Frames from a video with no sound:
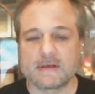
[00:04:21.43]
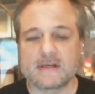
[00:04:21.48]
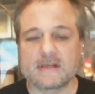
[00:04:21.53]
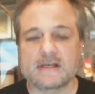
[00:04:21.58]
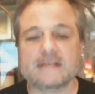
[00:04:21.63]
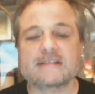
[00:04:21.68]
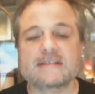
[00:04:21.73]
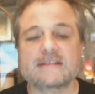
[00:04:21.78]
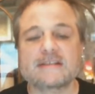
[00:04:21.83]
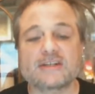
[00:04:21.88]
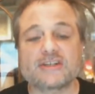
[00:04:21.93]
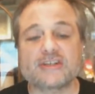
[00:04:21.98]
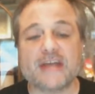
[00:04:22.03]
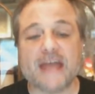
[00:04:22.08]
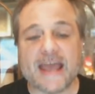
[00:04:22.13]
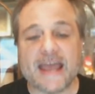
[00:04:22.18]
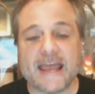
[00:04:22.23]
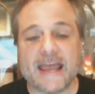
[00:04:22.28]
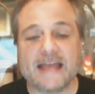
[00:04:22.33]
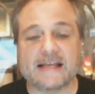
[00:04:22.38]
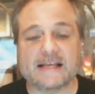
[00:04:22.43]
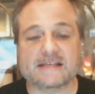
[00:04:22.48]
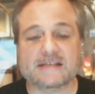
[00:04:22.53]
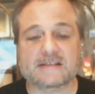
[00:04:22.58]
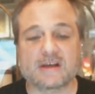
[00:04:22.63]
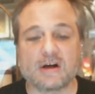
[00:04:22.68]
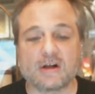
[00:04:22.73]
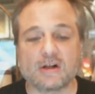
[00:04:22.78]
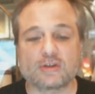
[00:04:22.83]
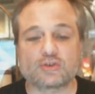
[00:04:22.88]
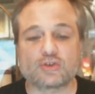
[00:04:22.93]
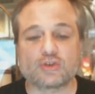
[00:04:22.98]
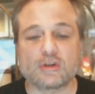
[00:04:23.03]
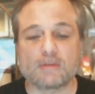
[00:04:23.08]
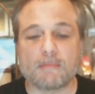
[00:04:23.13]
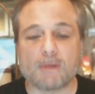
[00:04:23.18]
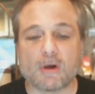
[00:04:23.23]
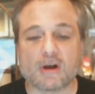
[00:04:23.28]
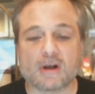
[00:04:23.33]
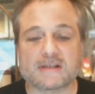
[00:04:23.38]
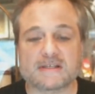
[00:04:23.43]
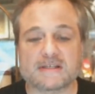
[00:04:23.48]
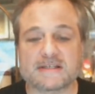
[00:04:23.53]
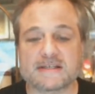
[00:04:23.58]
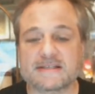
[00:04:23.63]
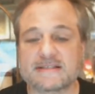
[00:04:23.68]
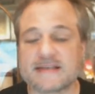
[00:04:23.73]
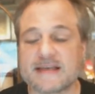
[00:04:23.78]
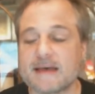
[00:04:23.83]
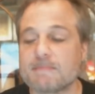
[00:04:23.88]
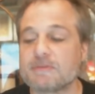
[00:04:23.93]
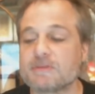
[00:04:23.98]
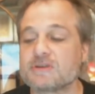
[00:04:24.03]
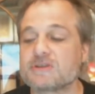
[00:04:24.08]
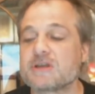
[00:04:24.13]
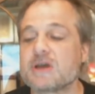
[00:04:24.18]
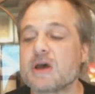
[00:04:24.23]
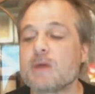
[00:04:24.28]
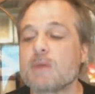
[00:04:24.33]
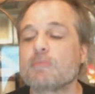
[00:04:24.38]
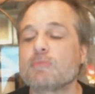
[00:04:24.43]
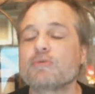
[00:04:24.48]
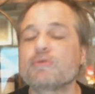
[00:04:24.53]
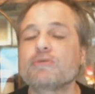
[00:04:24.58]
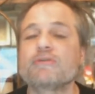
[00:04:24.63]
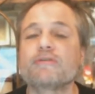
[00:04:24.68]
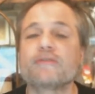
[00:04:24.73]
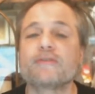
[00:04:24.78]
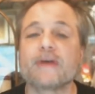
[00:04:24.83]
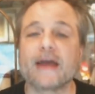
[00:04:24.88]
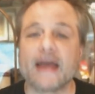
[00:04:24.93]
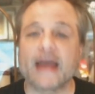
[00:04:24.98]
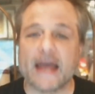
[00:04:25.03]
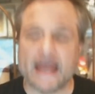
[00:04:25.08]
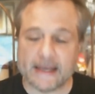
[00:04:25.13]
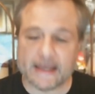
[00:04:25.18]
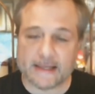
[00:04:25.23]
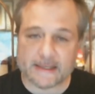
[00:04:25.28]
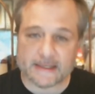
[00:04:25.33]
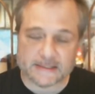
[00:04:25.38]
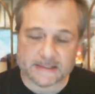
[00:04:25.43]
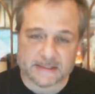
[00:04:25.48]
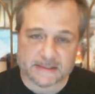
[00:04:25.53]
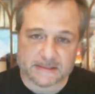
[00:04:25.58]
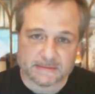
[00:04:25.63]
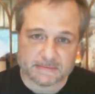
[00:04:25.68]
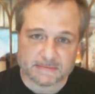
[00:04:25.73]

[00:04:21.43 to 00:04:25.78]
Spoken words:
Such heinous cultural Marxist examples prove endless.